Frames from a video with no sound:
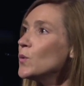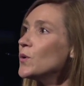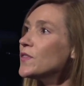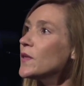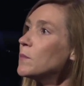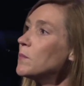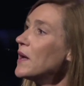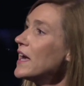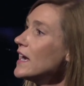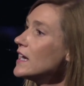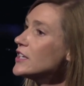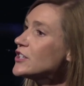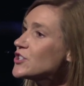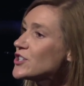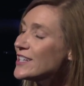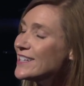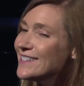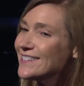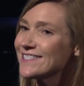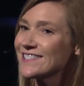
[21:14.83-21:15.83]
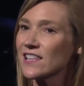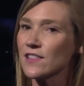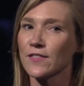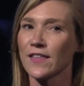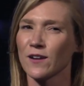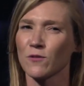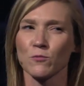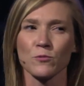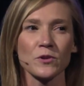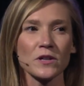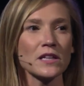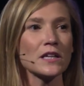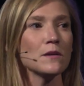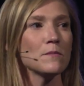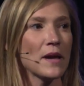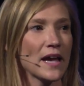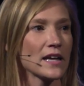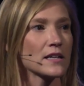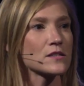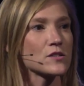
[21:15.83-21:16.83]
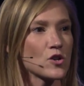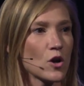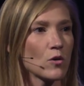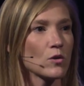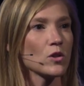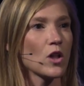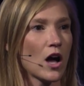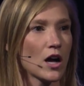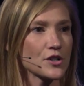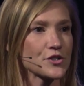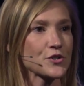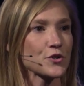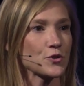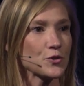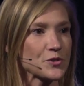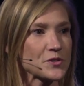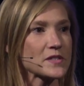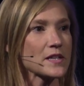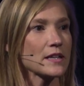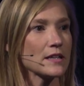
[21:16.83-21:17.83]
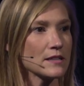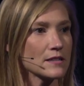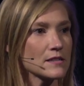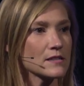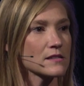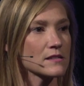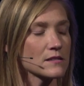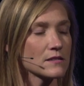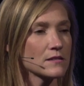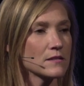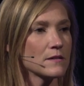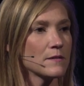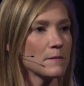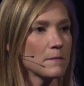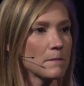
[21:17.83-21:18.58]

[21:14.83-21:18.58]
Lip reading: with a patience that really makes no logical sense.